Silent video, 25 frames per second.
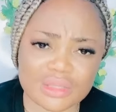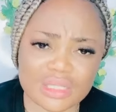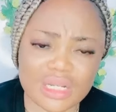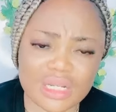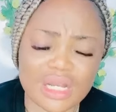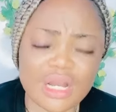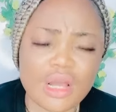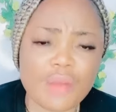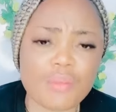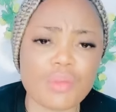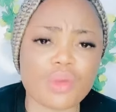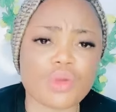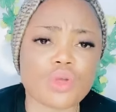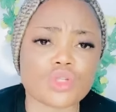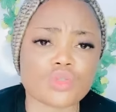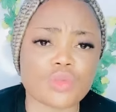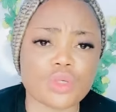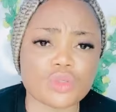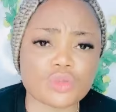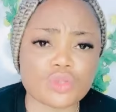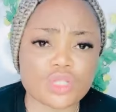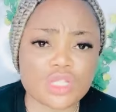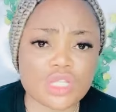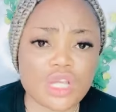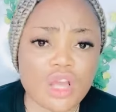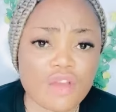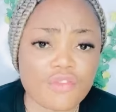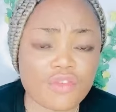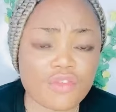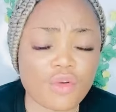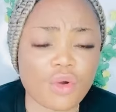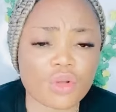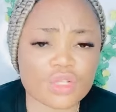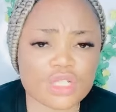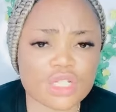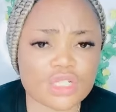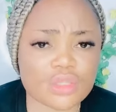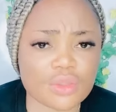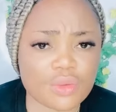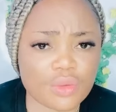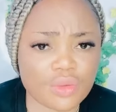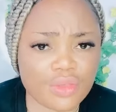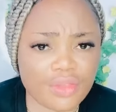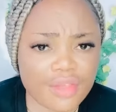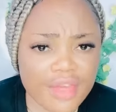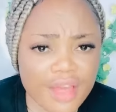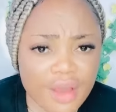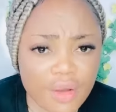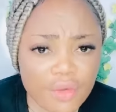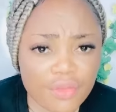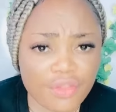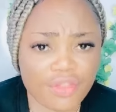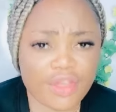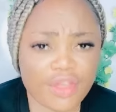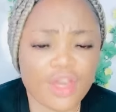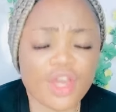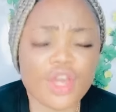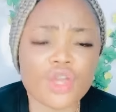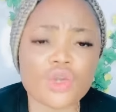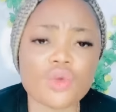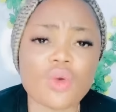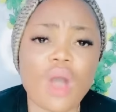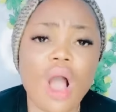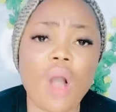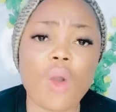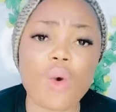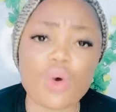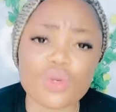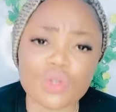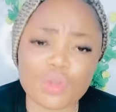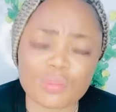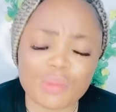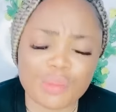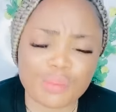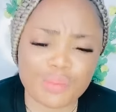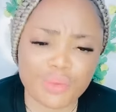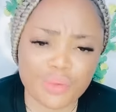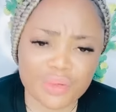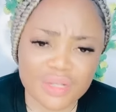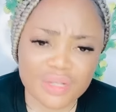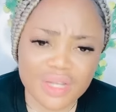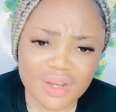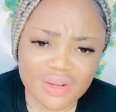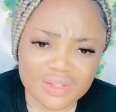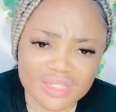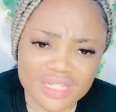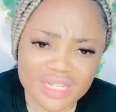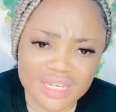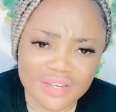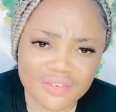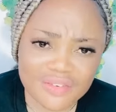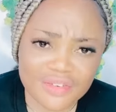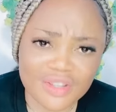because when you serve God in good health, you are going to be productive.